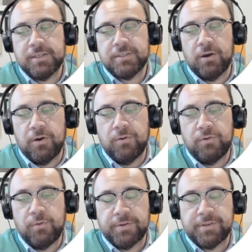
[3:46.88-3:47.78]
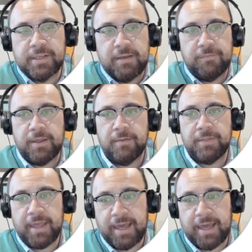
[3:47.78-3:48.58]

So you want to give them the